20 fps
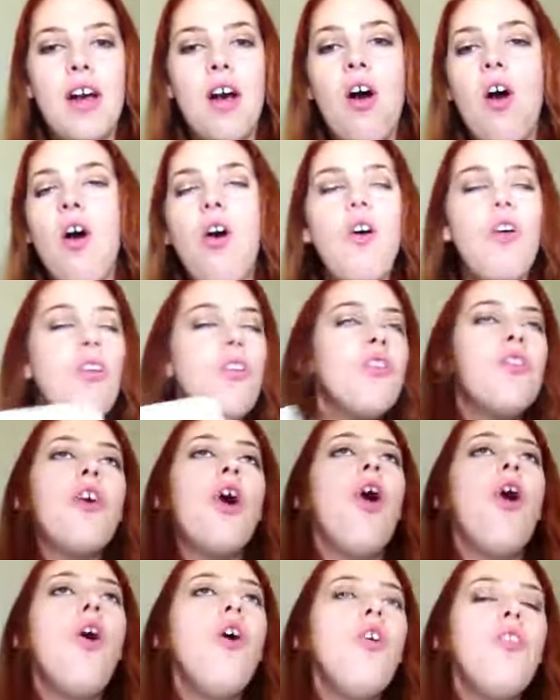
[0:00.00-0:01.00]

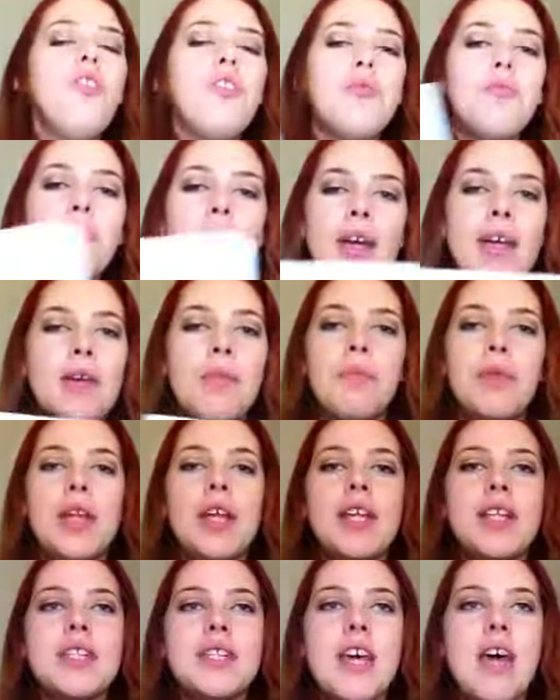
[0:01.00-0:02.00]
All my
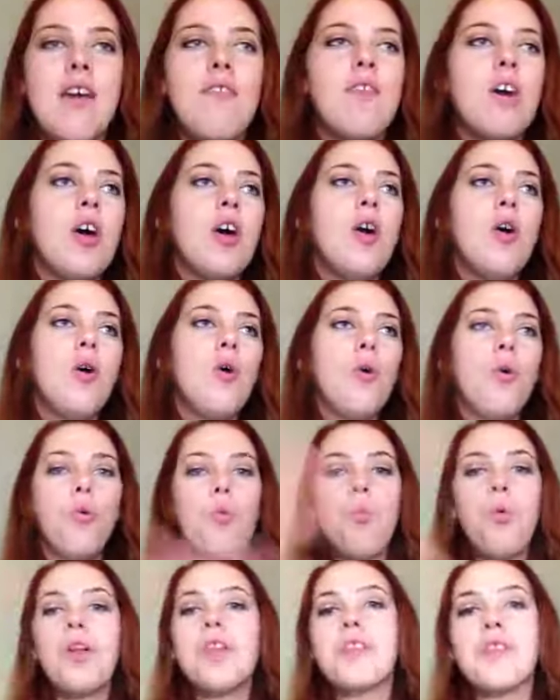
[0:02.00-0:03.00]
complaints have
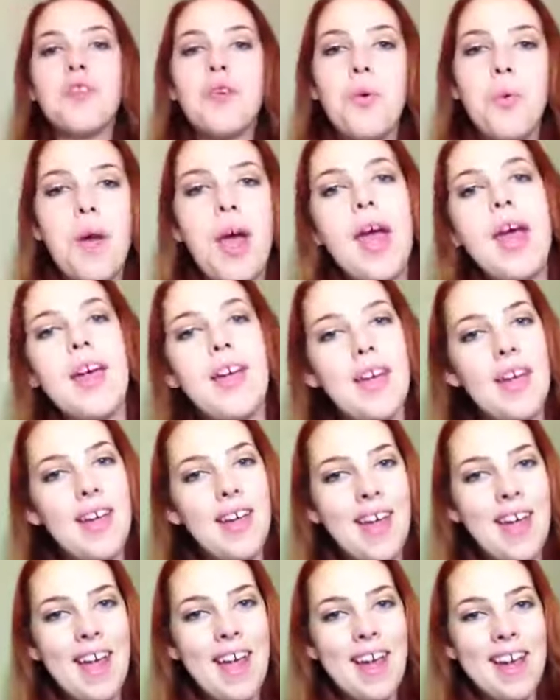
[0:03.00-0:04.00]
withered away,
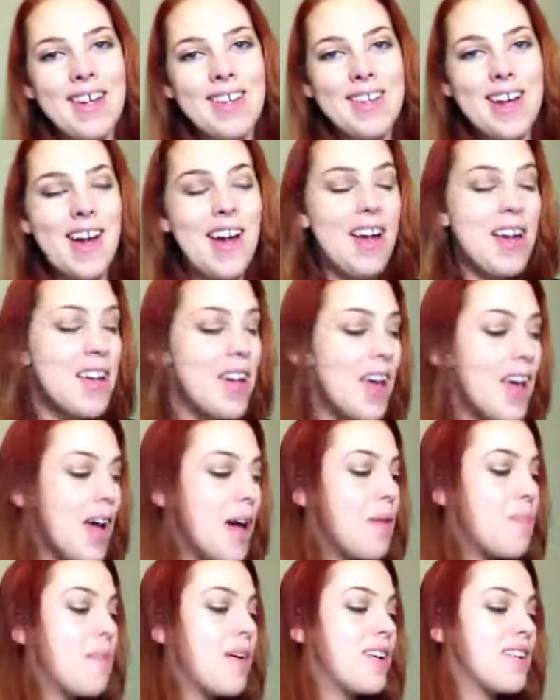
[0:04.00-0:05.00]
and I
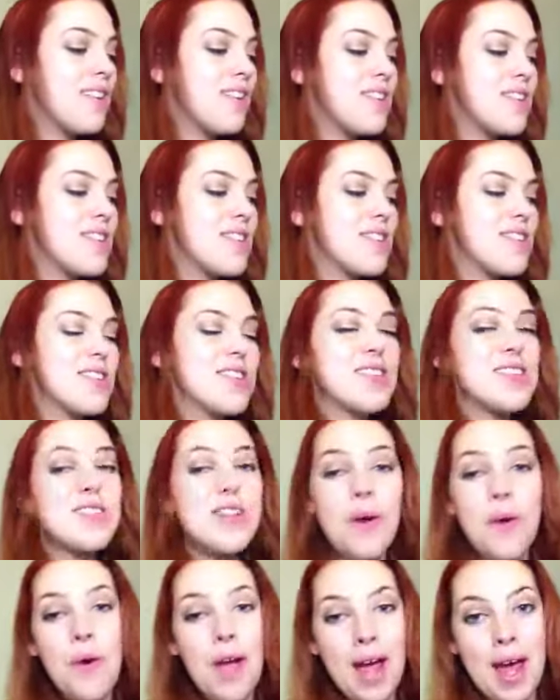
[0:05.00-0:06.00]
am
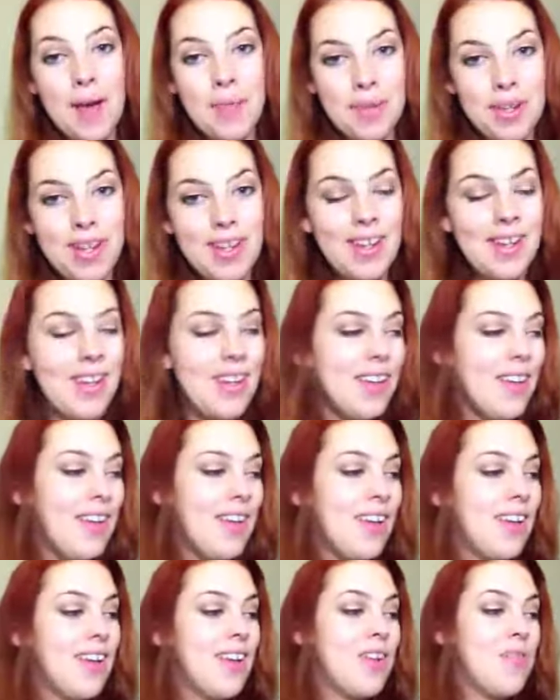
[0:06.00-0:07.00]
so happy
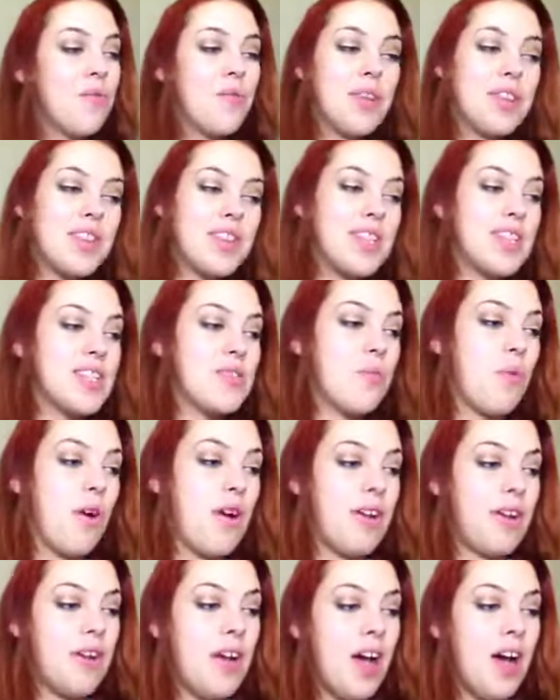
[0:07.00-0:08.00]
with this
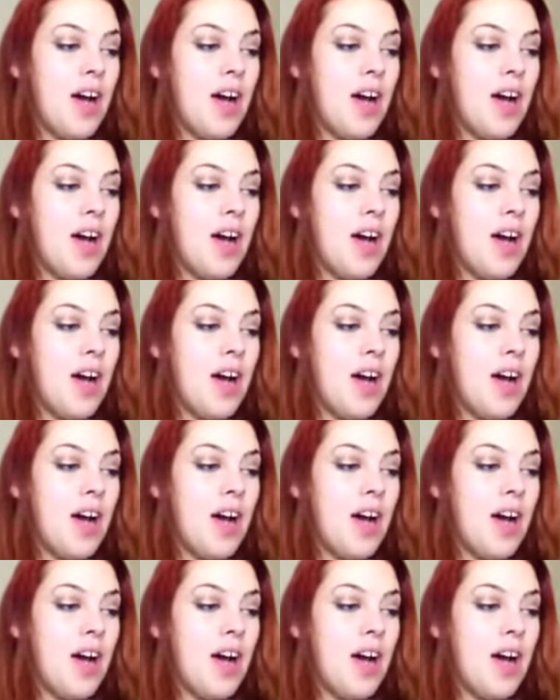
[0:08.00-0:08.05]
one."